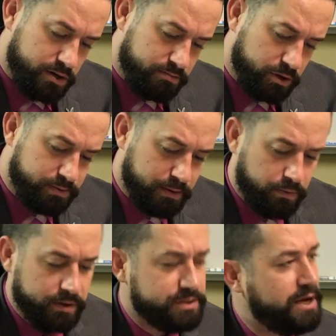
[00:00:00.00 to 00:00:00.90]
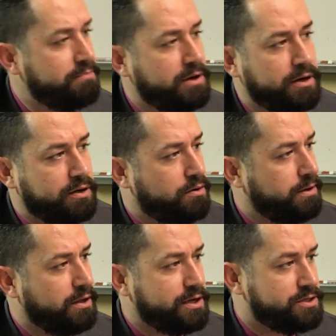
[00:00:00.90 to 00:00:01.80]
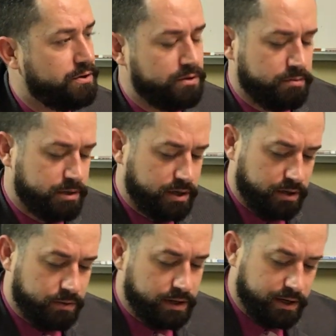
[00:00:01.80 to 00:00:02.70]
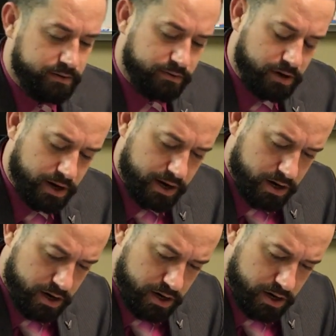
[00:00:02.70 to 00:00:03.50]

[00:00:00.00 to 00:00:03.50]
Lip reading: Most people want to save money. Nobody likes throwing their money away, right?